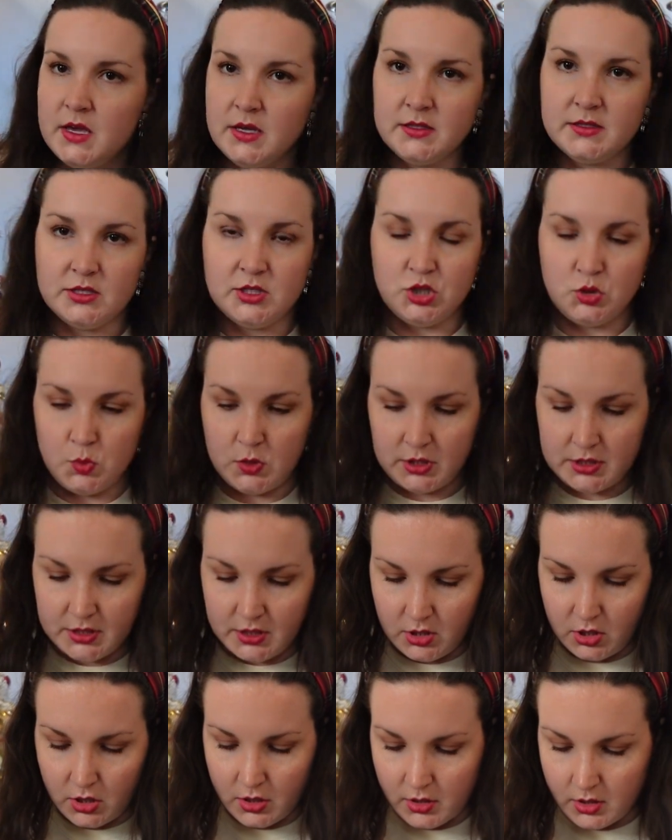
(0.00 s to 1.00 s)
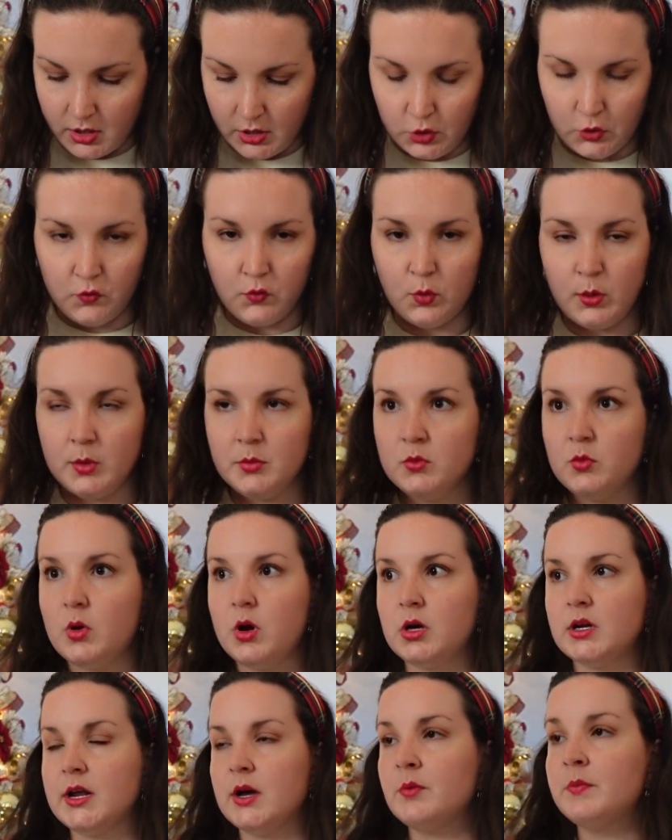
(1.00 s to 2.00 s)
So I just walked in there, got everyone and
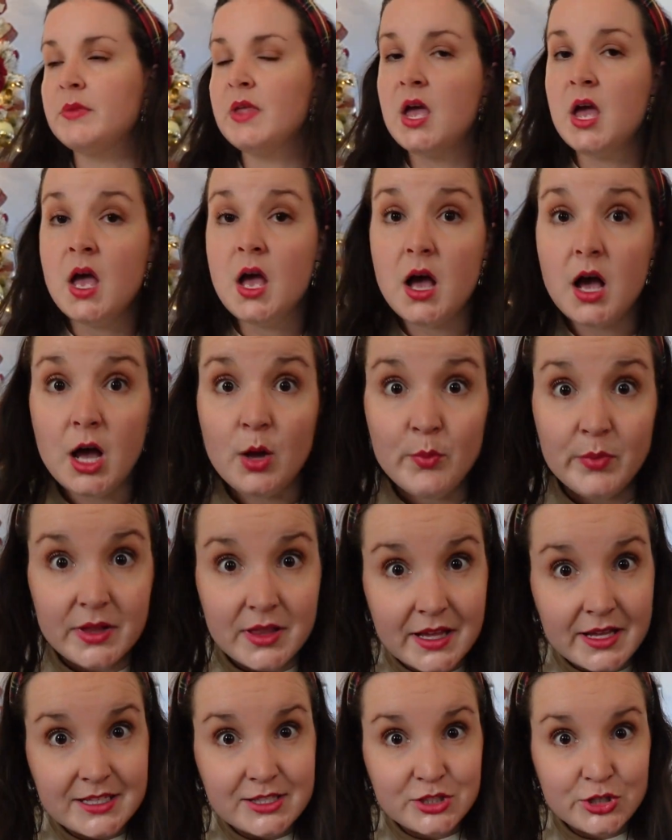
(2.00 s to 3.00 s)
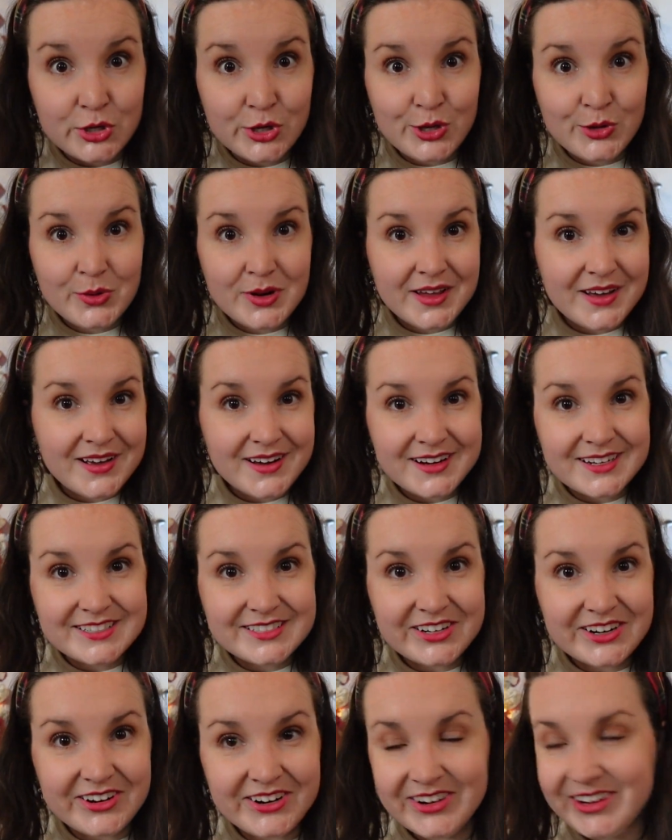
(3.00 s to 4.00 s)
walked out. But let's show you what I got at
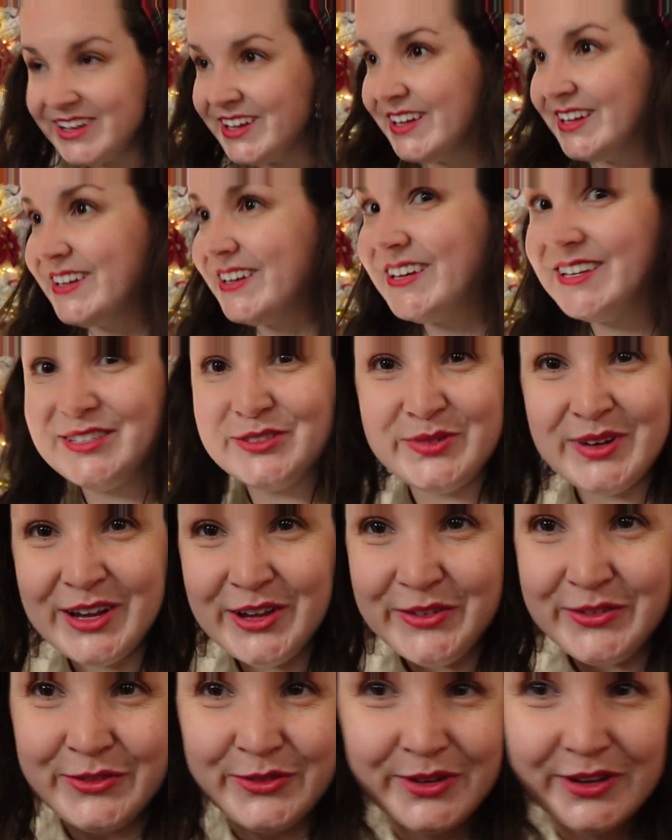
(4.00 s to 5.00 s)
Target because we have